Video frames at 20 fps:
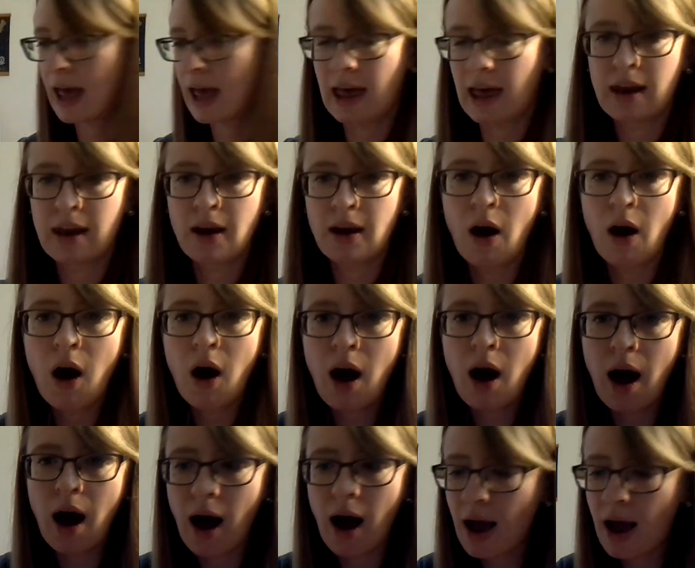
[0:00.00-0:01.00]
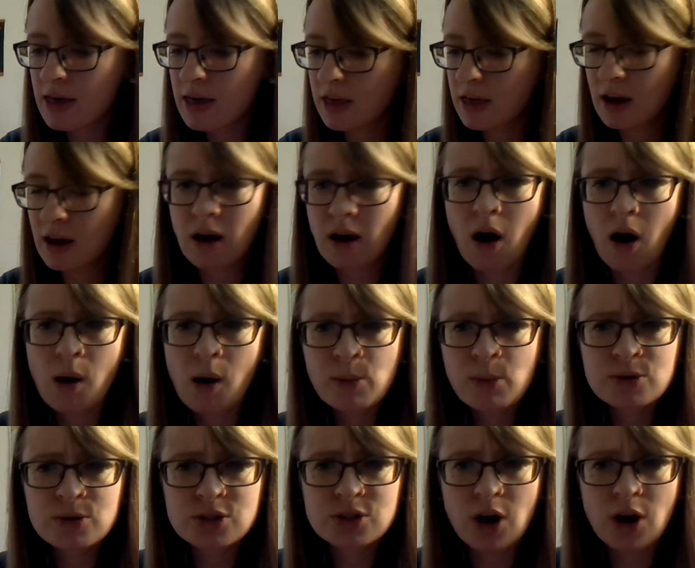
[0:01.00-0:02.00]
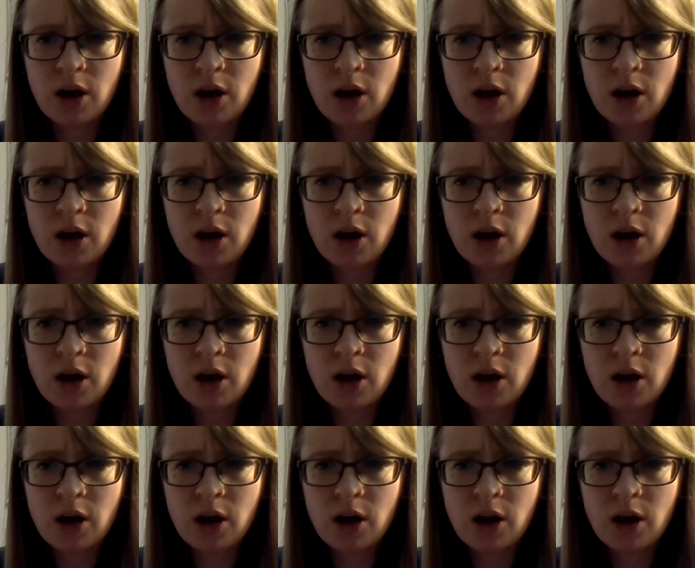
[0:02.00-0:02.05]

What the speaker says: And I think almost